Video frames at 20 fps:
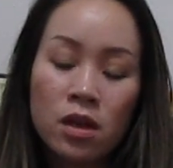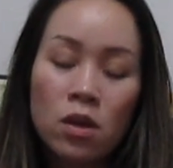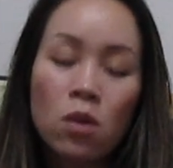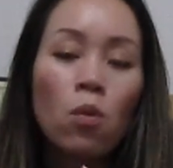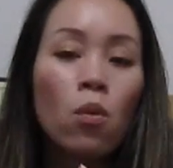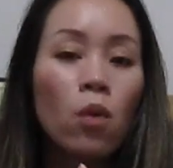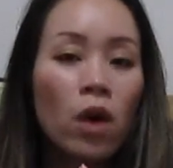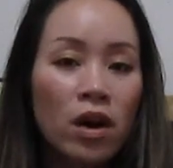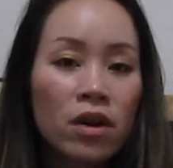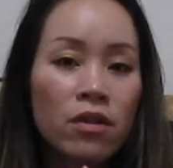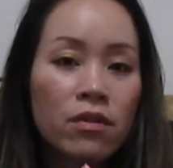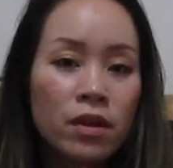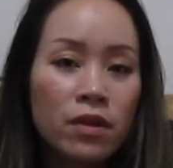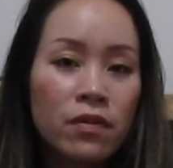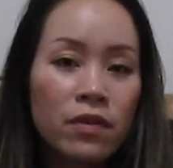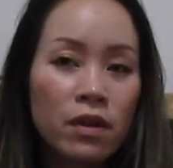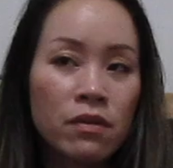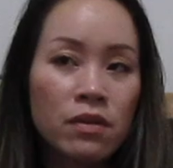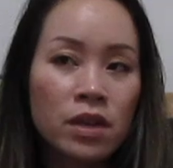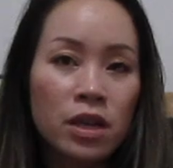watery
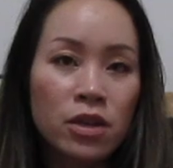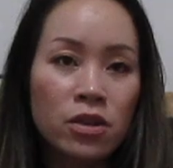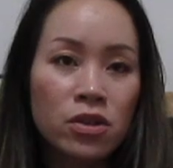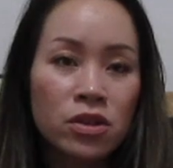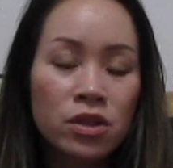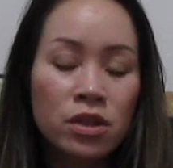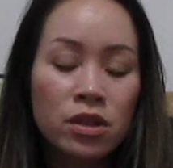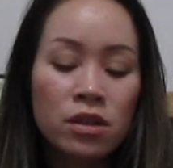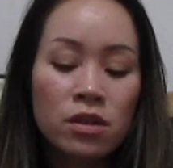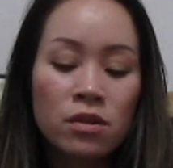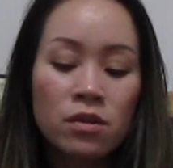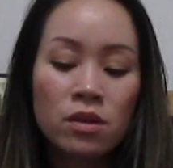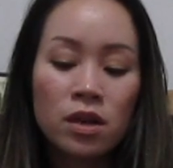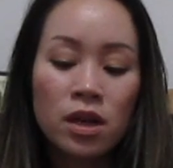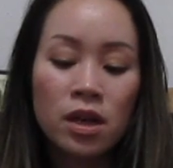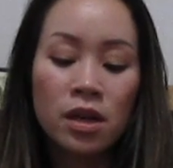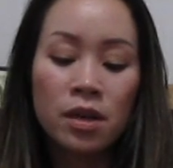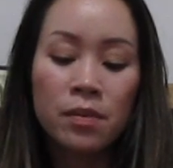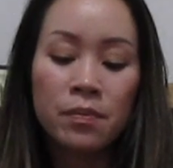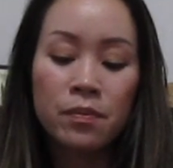foundation,
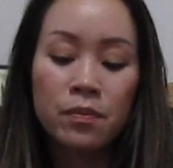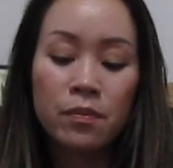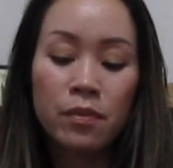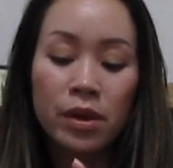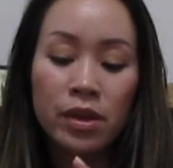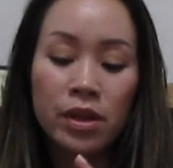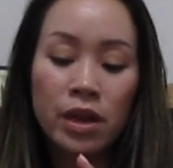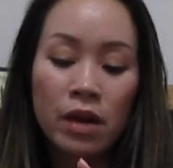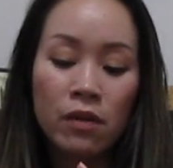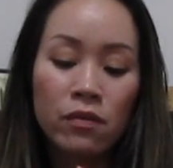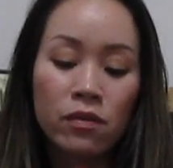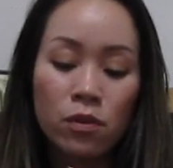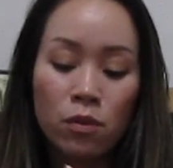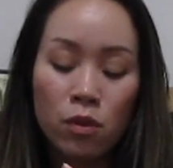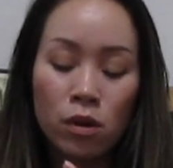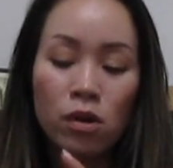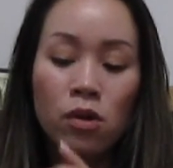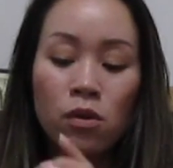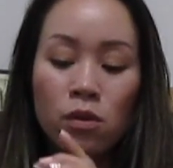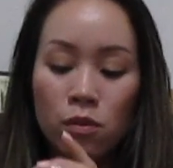but you have to
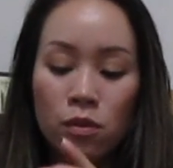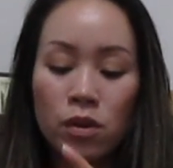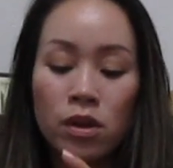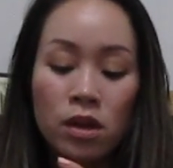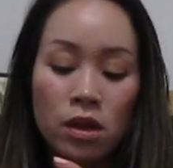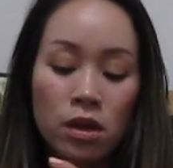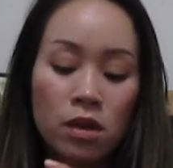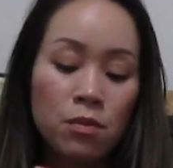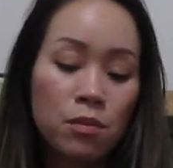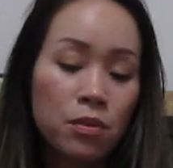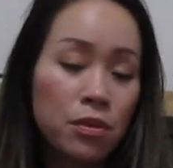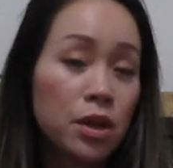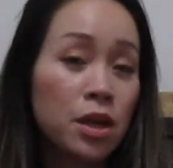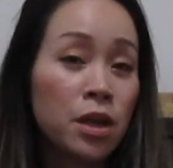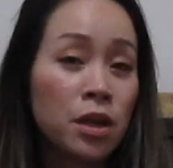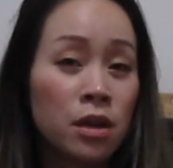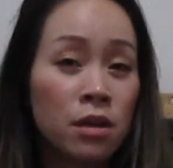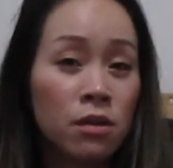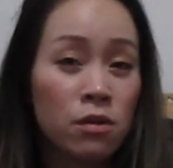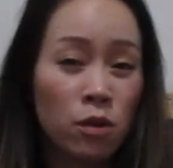work with it
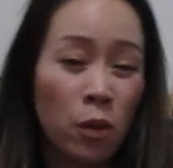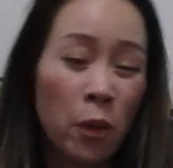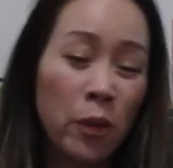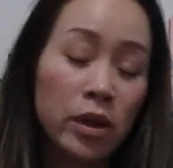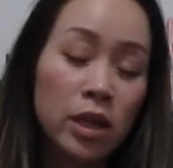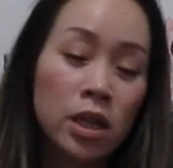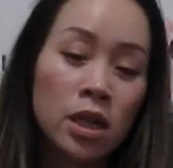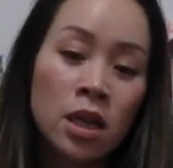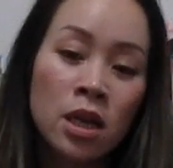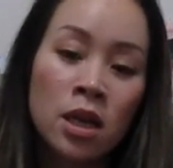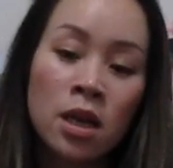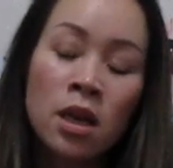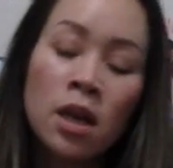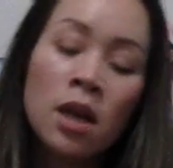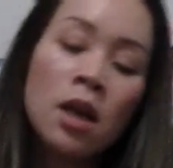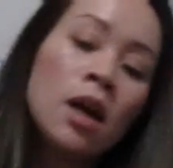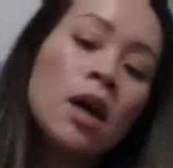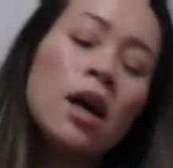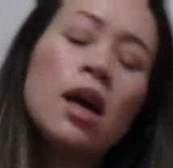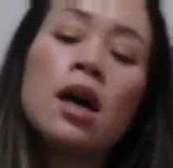pretty quickly.
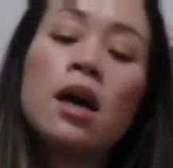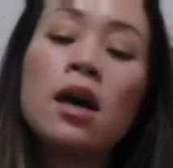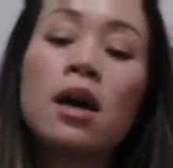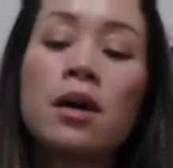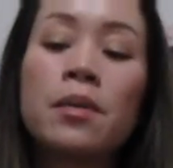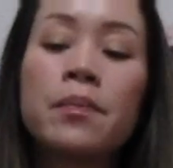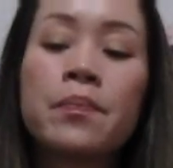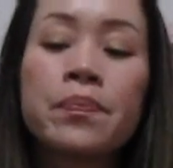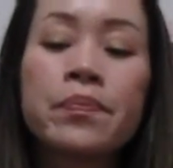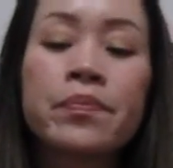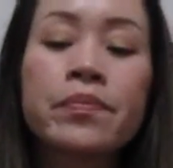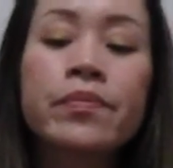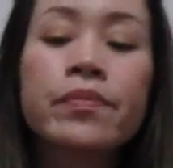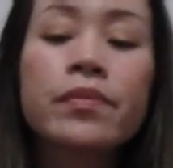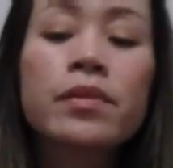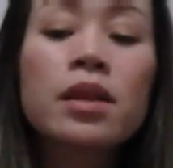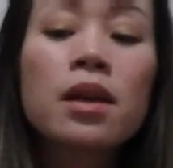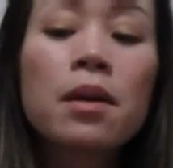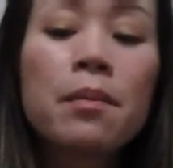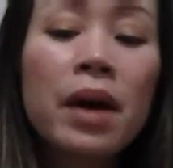
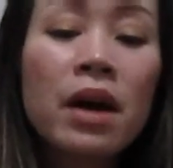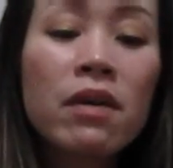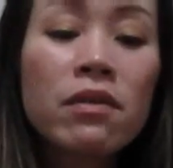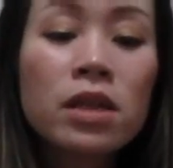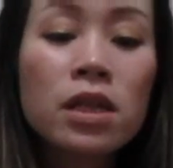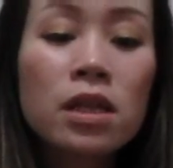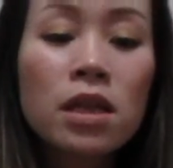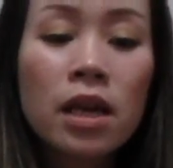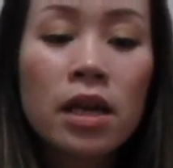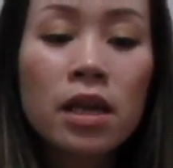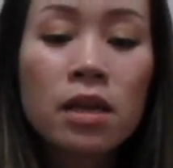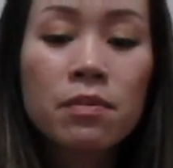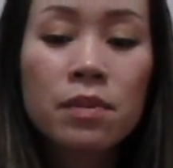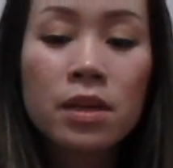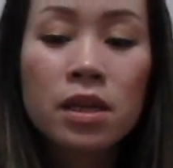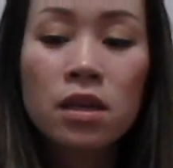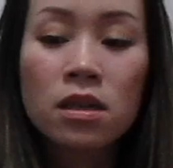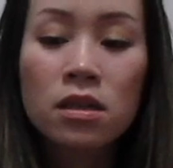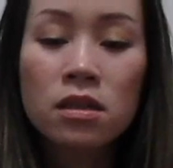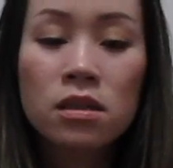But I really like it
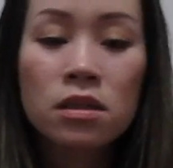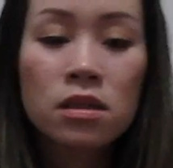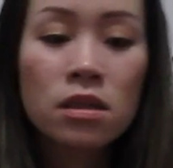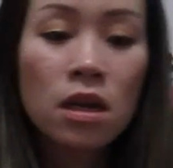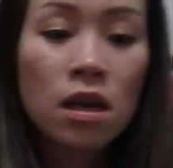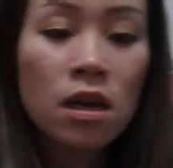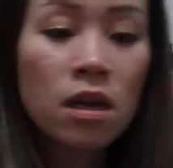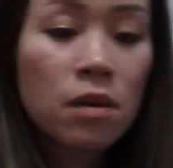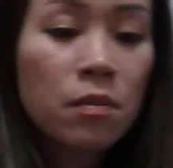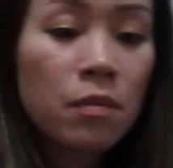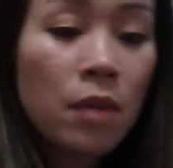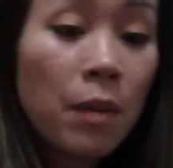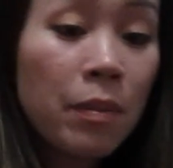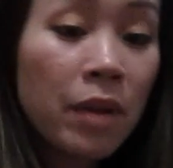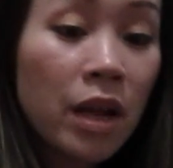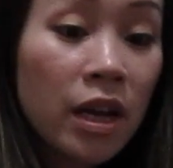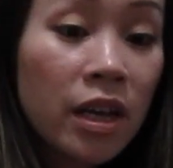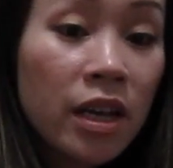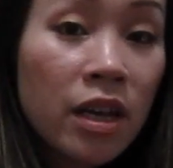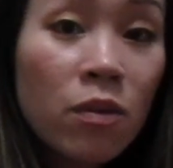because
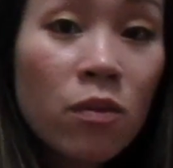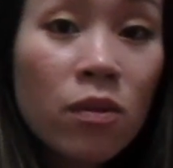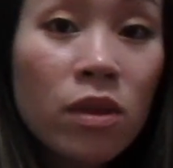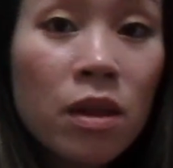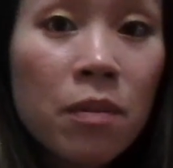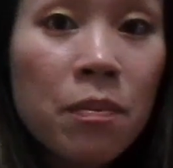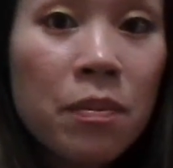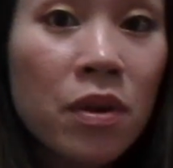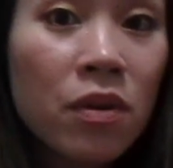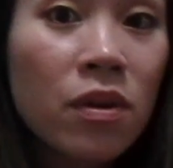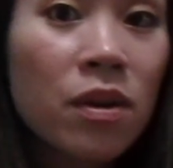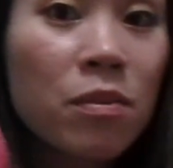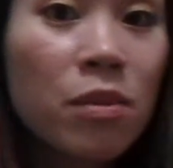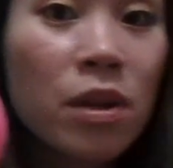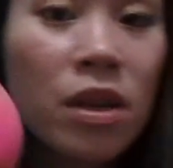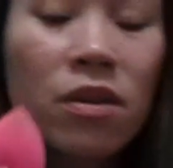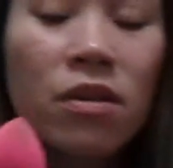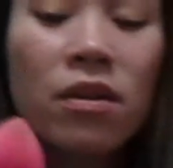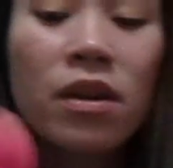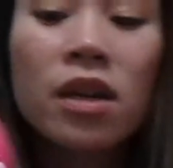applying it with a beauty
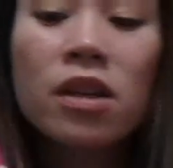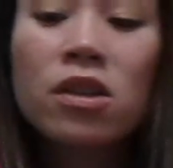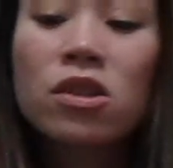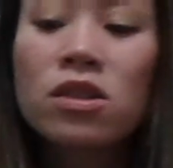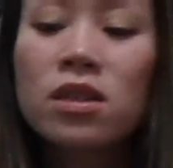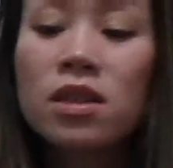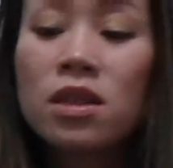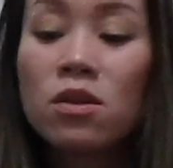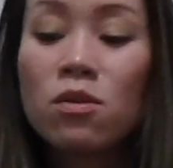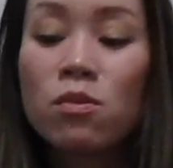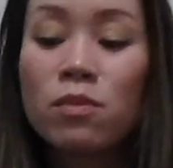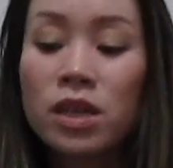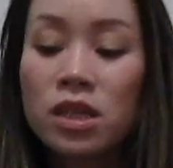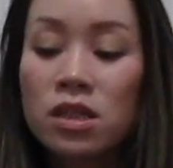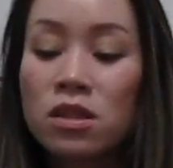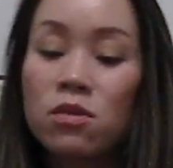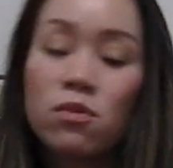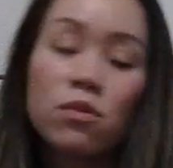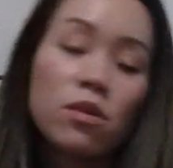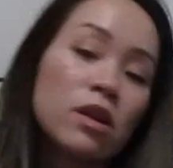blender actually
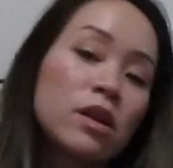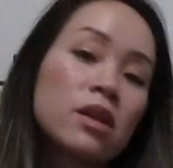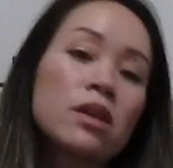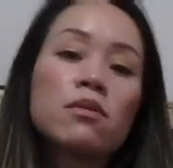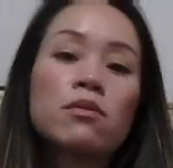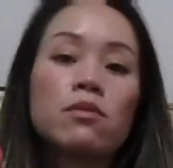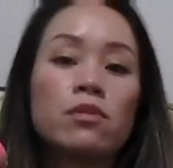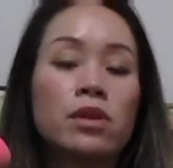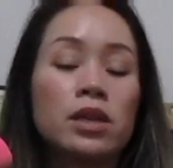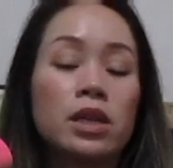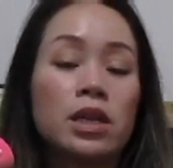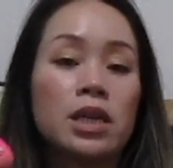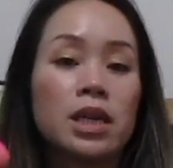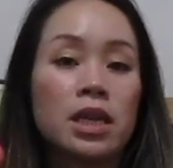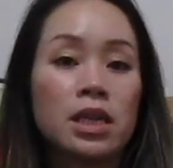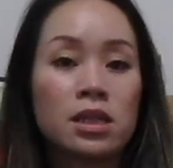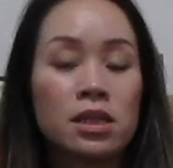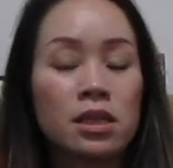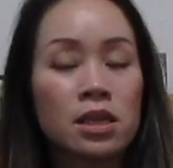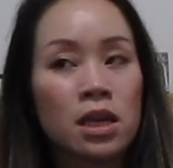makes it work really
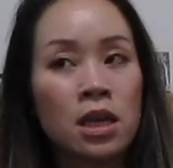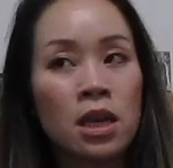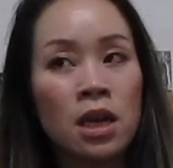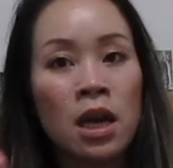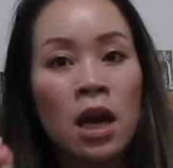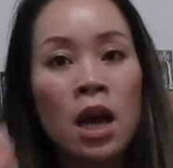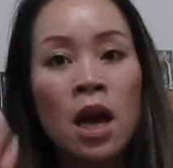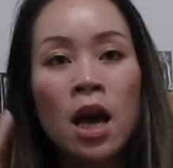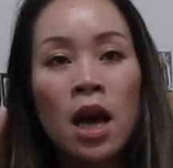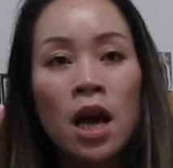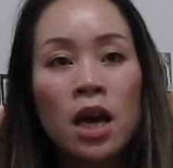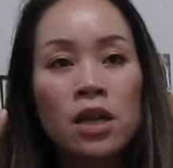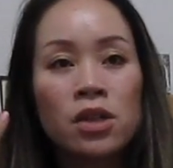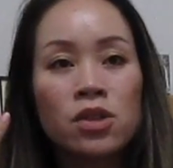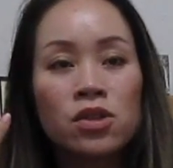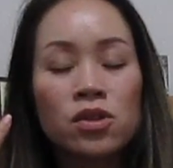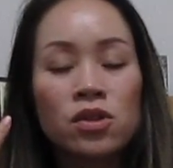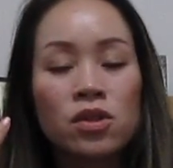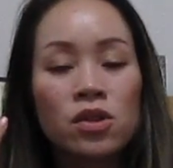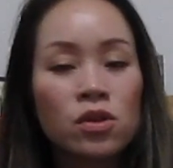nicely, and it
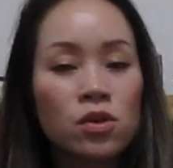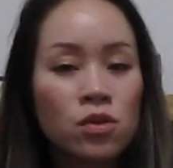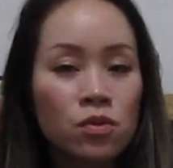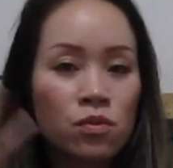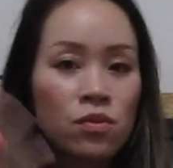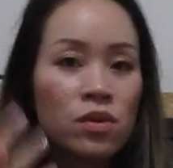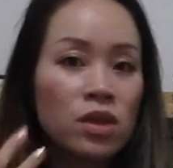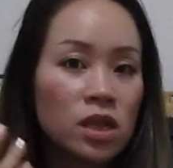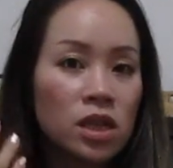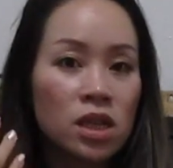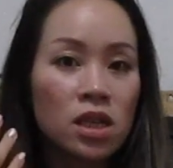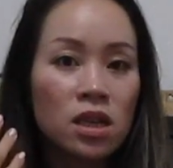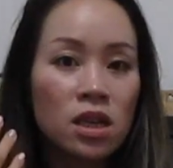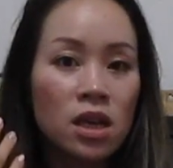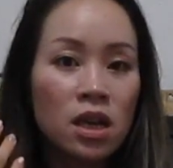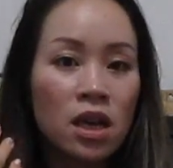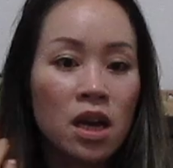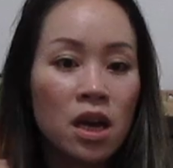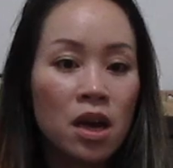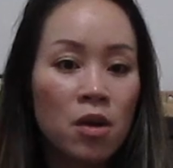just looks
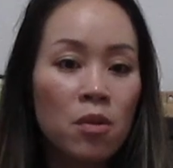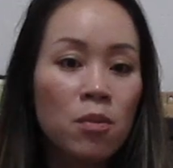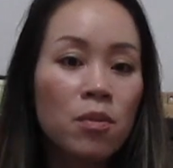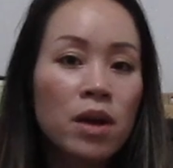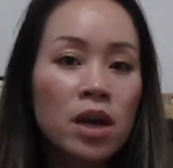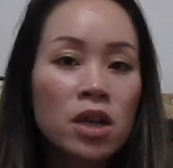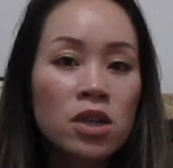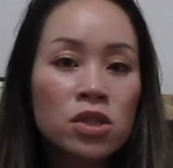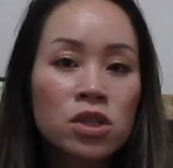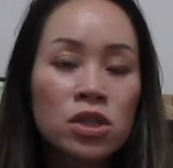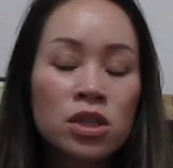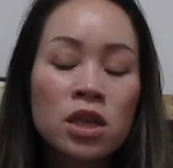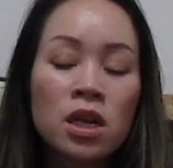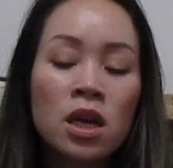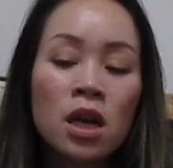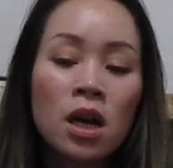really airbrushed